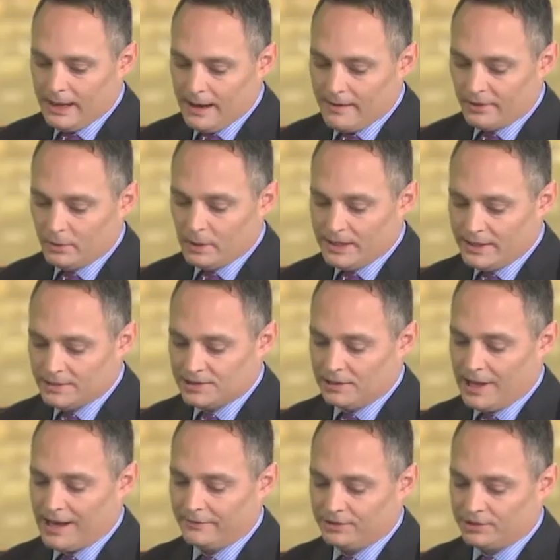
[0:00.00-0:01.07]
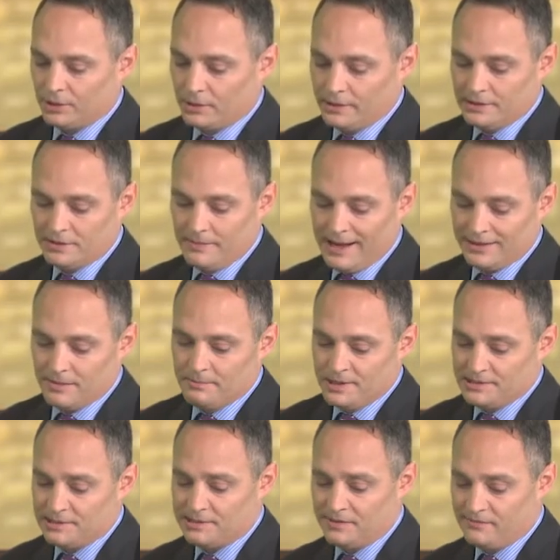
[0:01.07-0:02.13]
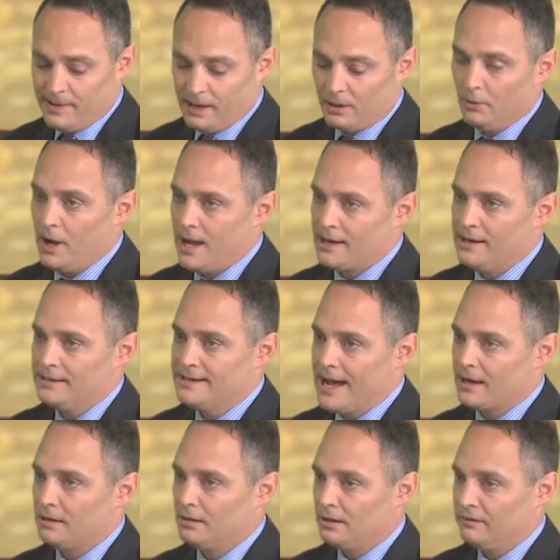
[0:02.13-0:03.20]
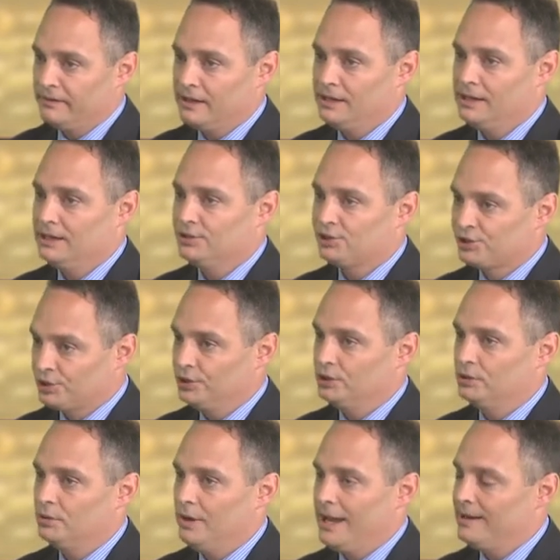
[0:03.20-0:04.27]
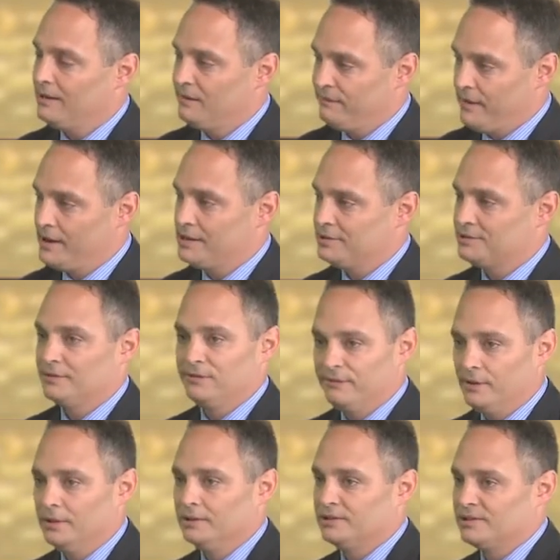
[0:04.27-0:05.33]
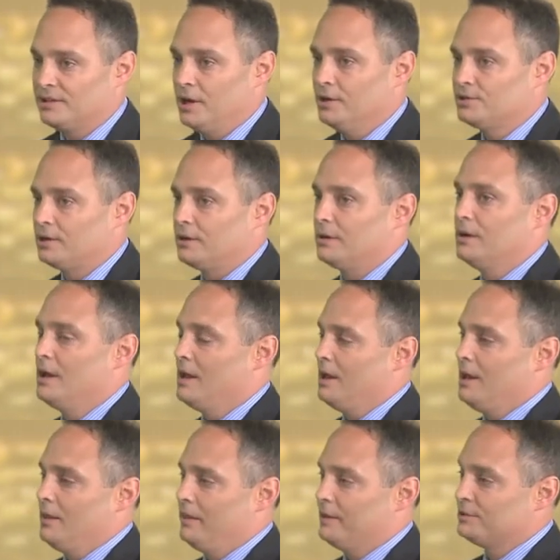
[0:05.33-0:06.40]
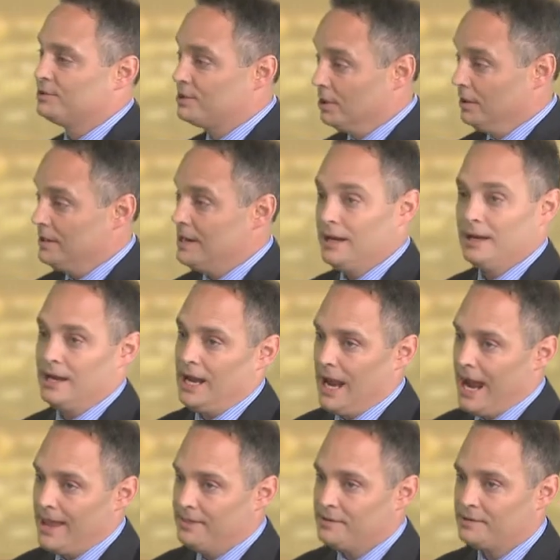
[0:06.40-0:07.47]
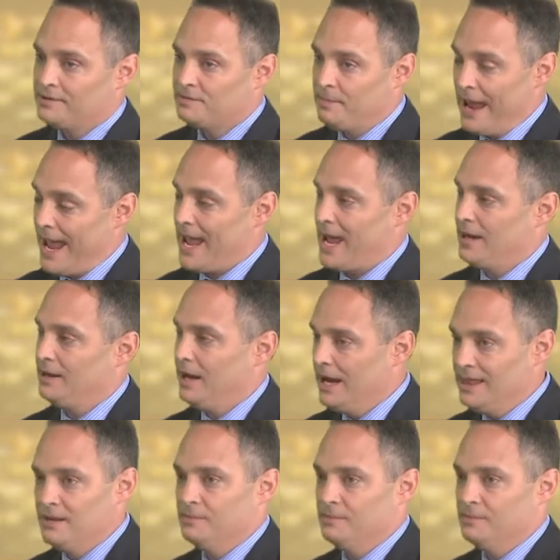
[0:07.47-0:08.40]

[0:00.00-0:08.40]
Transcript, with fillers: everyone hears a lot of stories about the business of marijuana. Not all of it is true. And in the fairness of full disclosure, mm-hmm. there's good and there's bad in the